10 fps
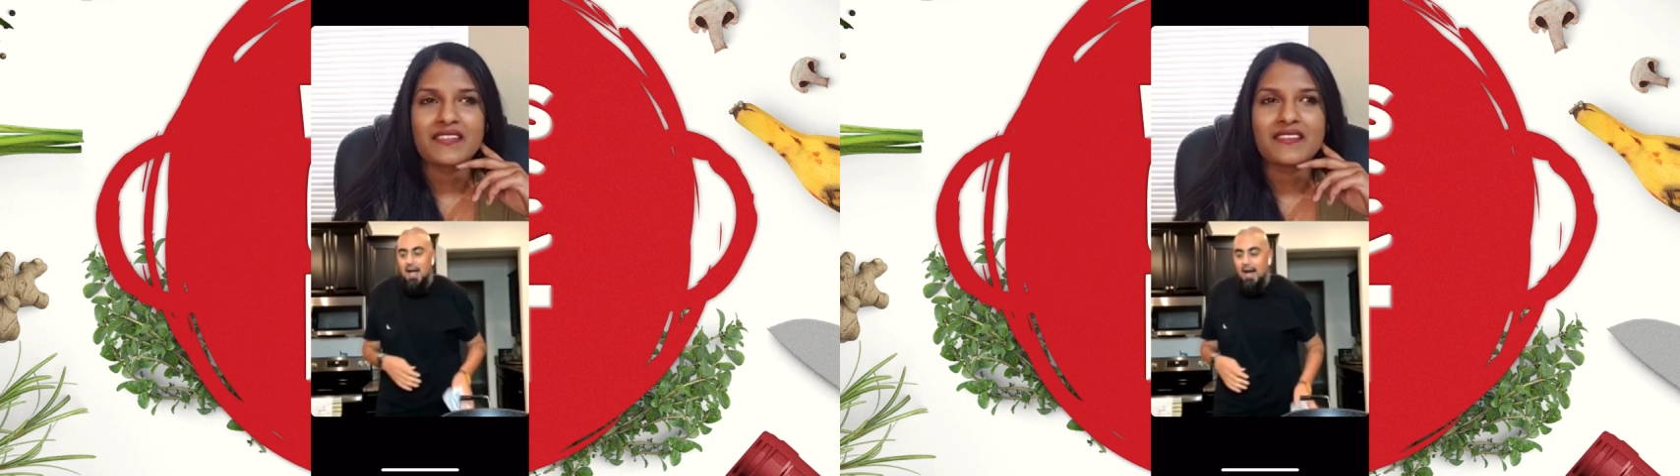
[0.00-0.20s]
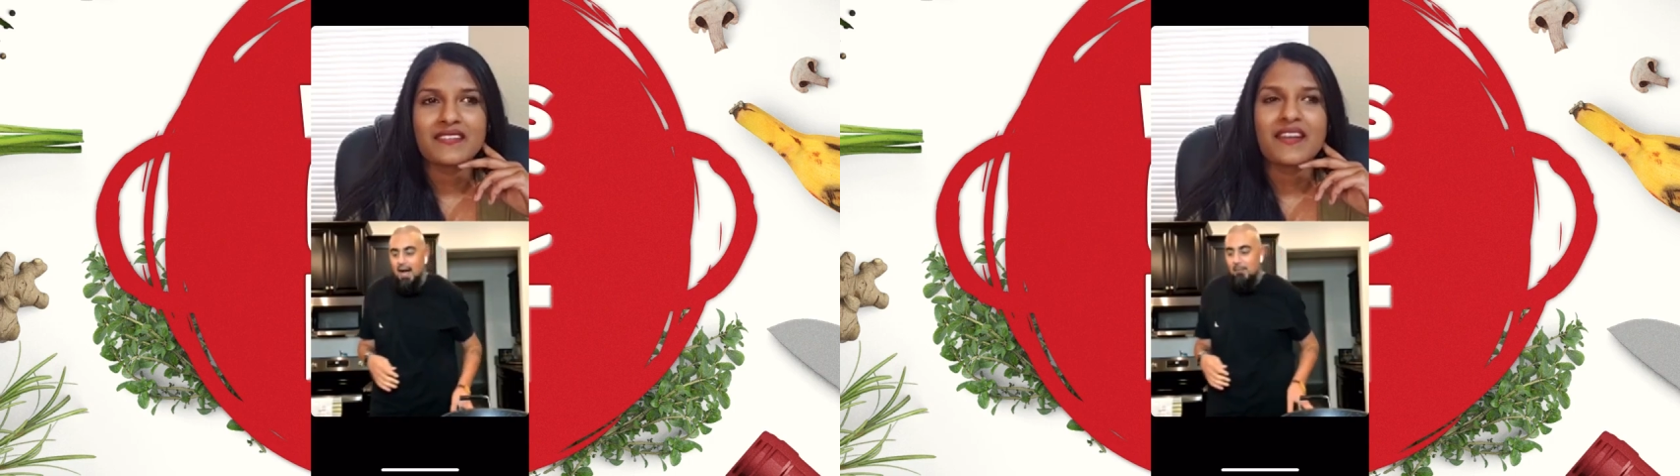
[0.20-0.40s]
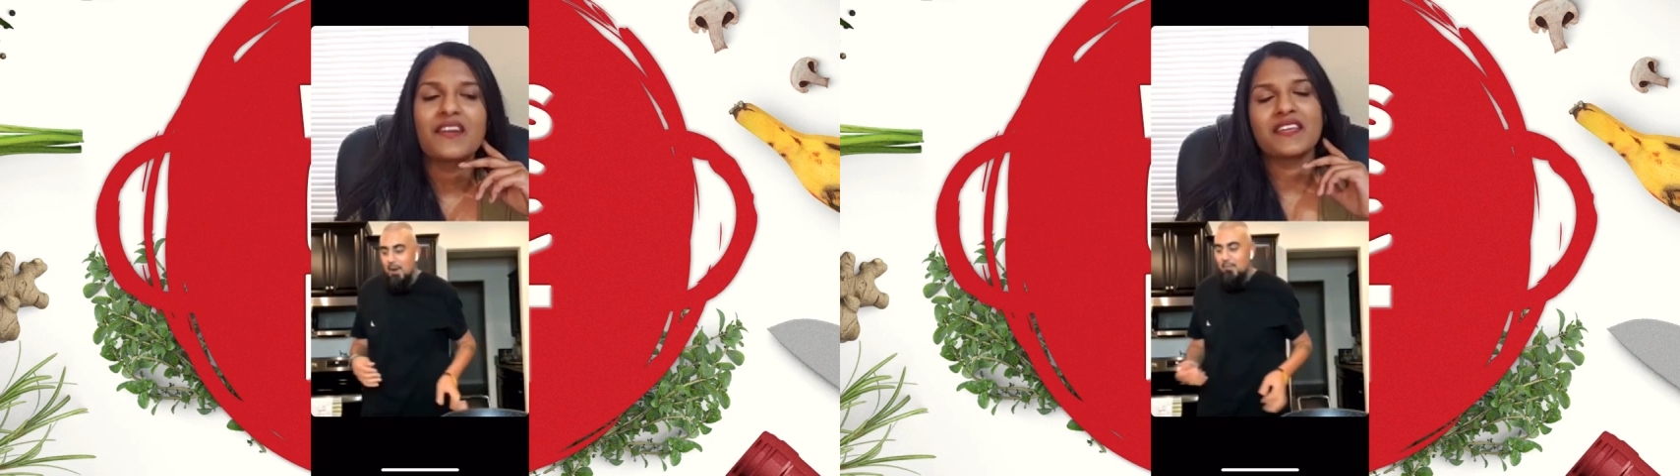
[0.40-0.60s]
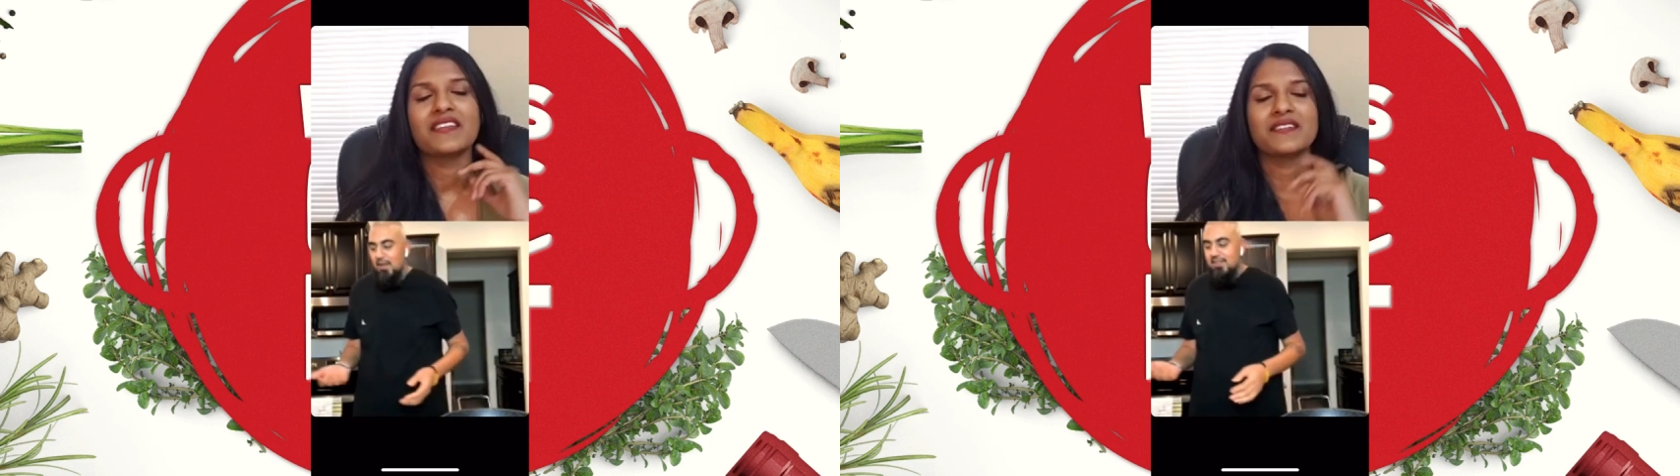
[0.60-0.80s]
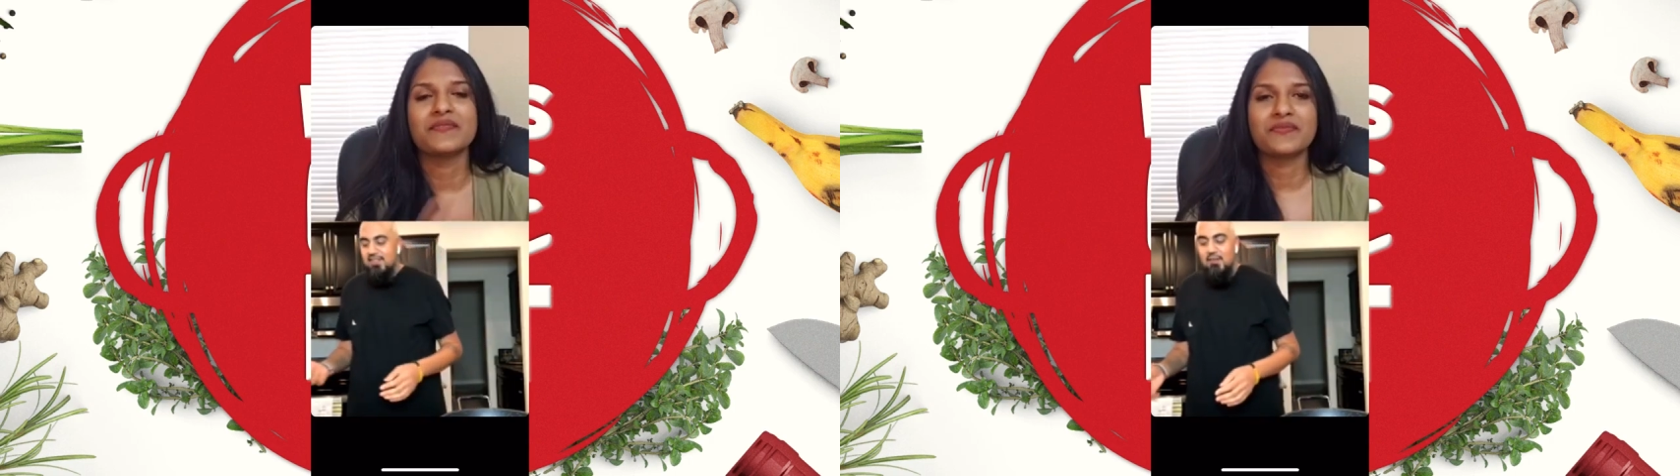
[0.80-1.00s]
brother's
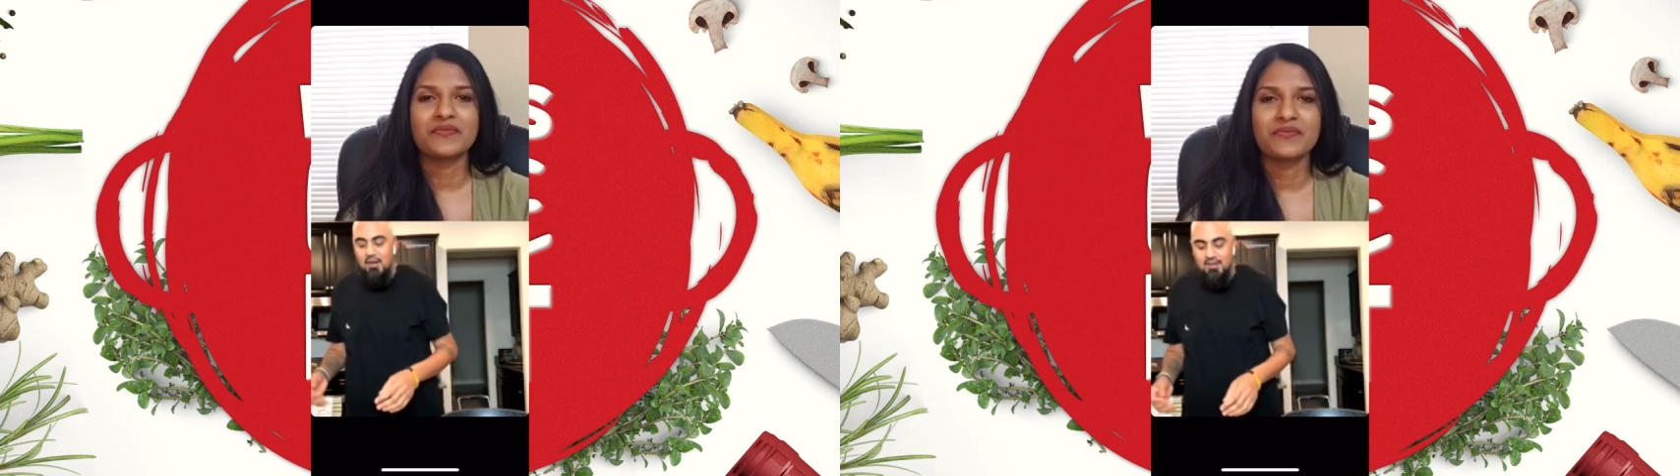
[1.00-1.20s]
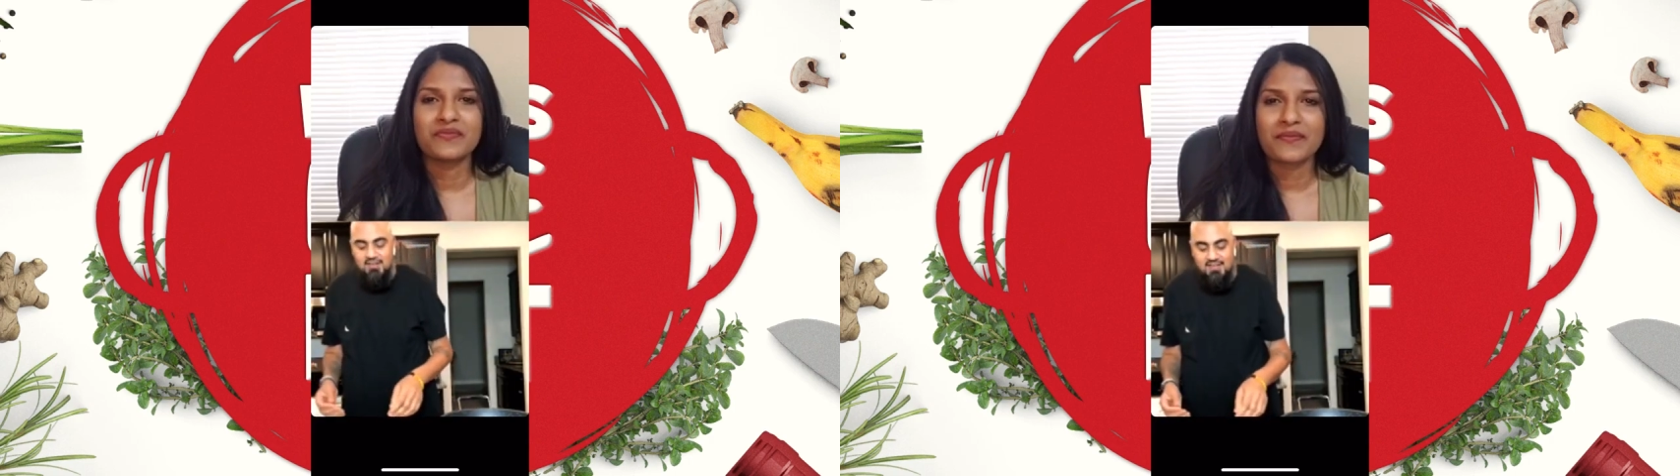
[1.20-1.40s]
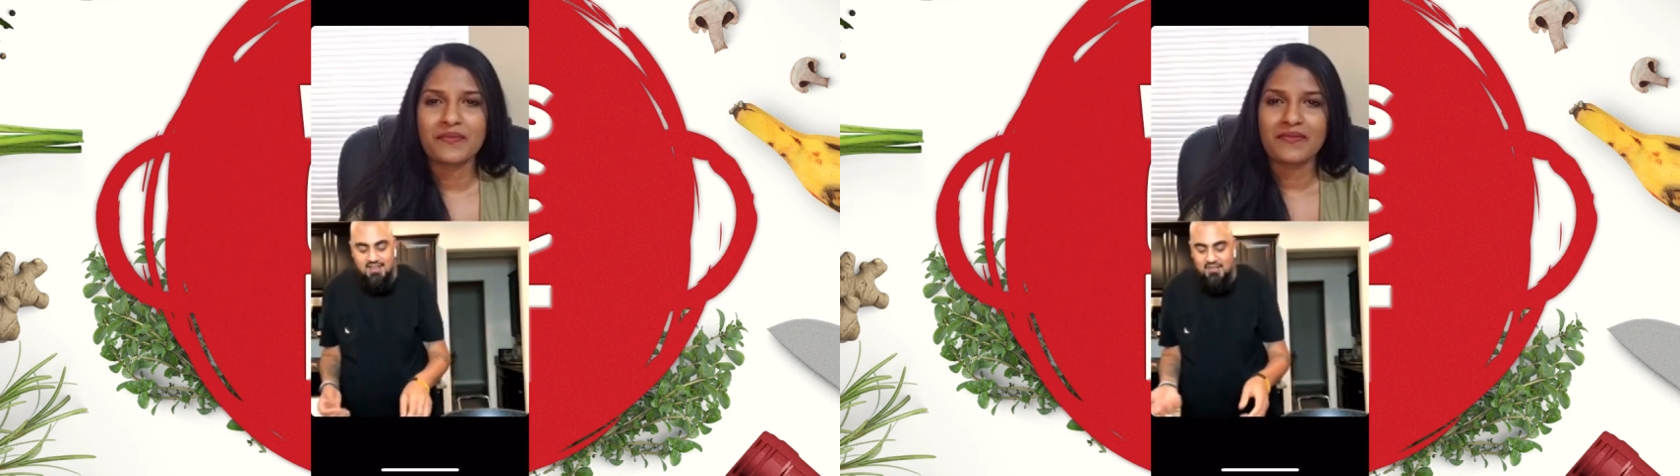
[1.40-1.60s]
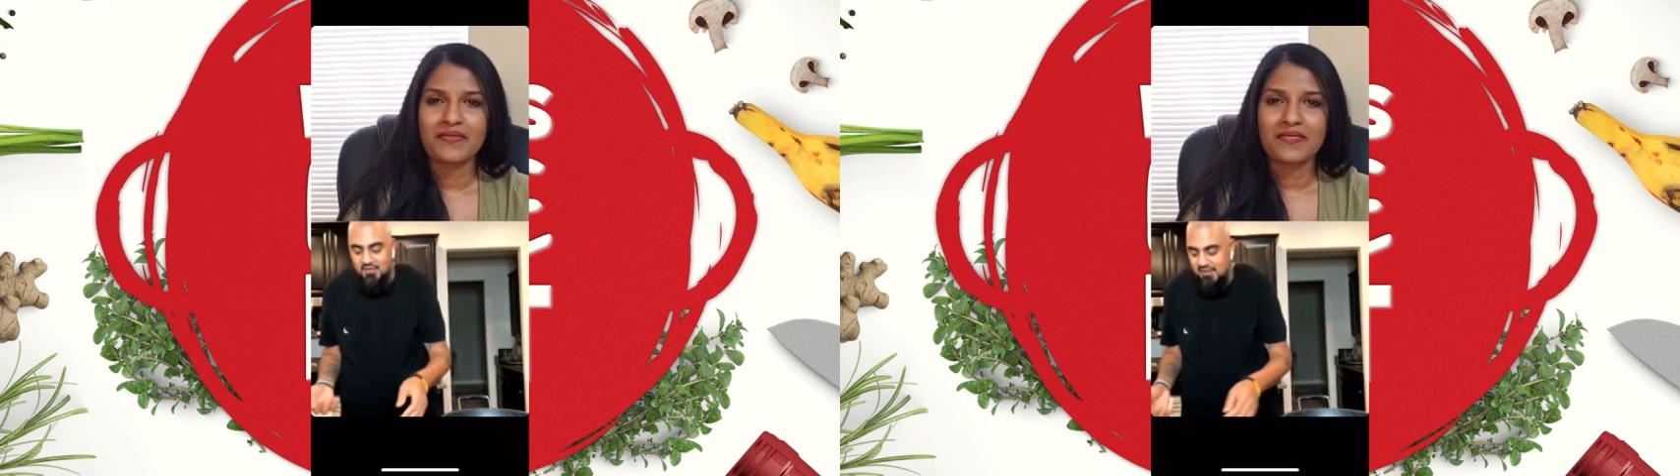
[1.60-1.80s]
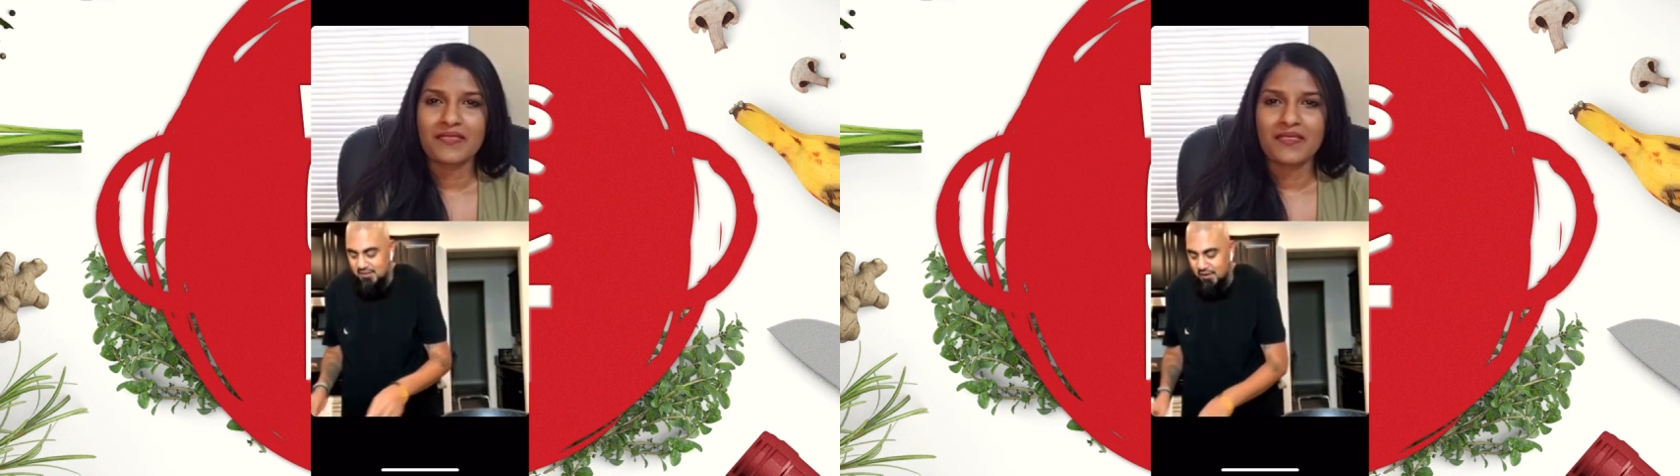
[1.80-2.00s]
around 6 feet
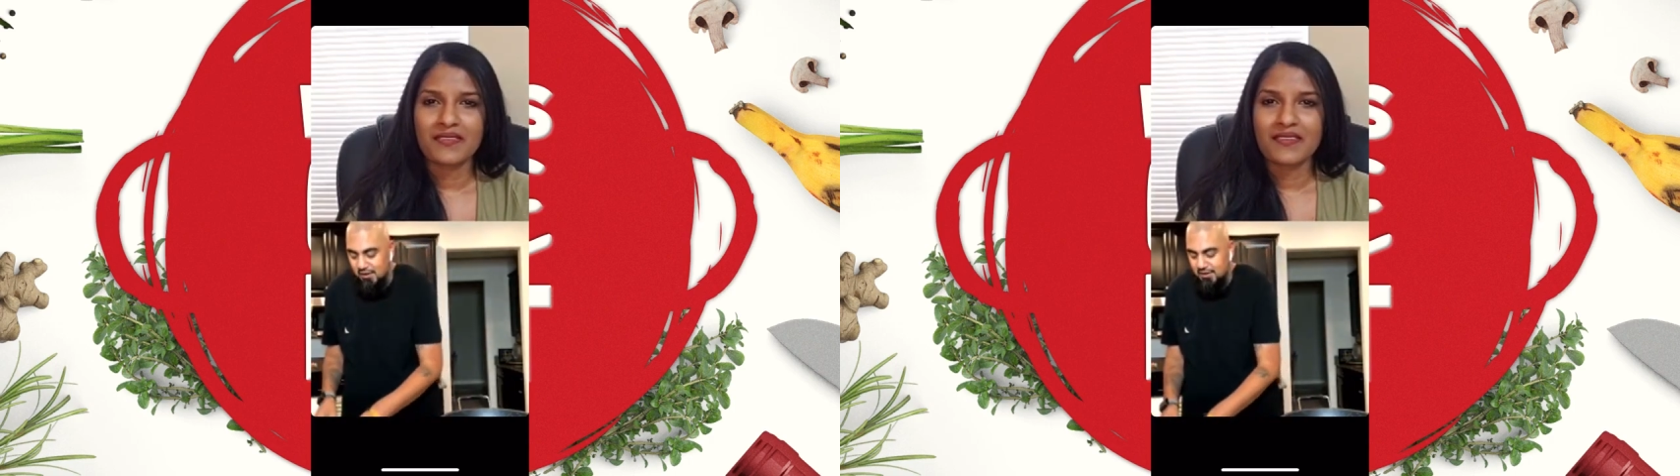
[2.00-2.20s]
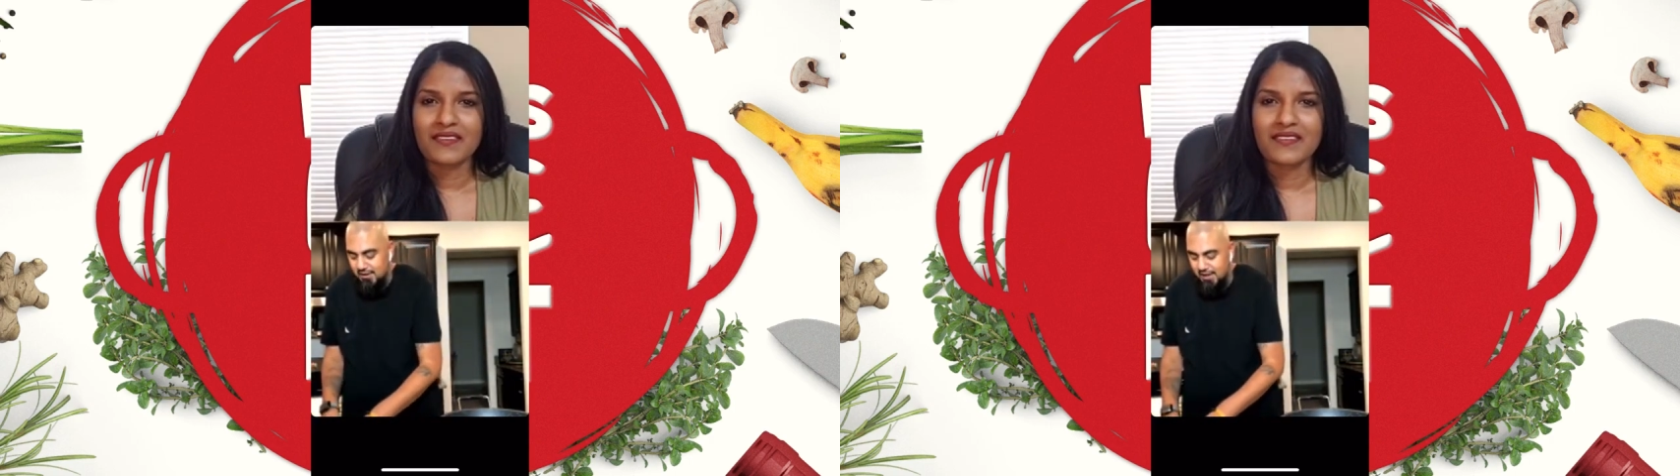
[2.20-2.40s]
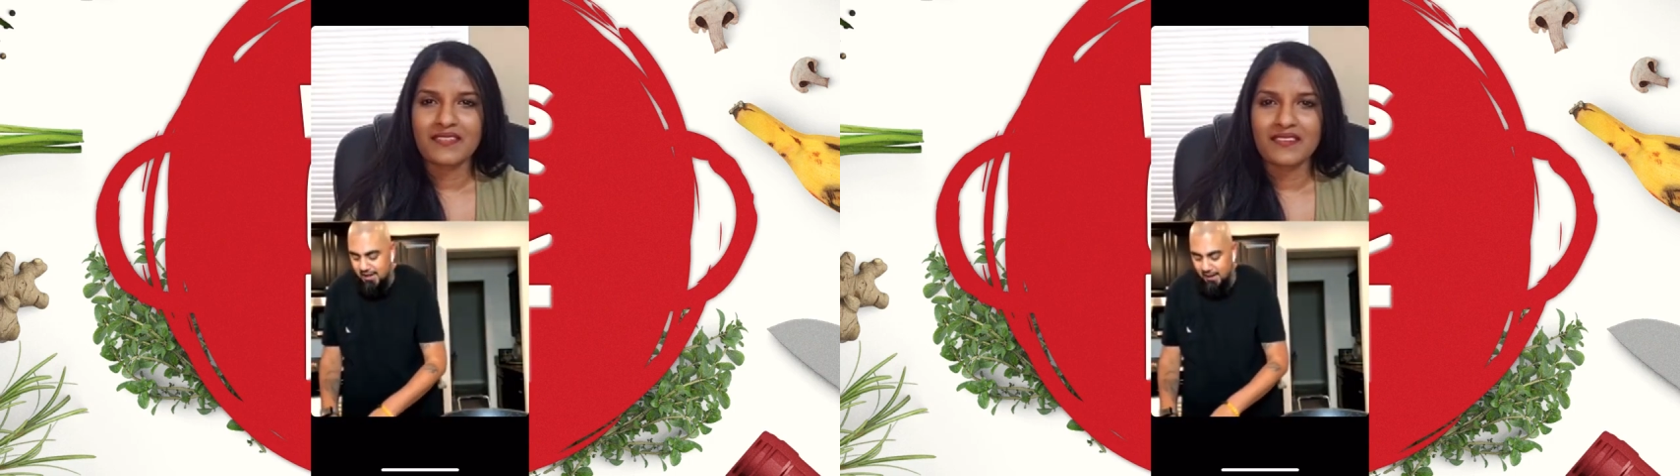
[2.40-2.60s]
tall, but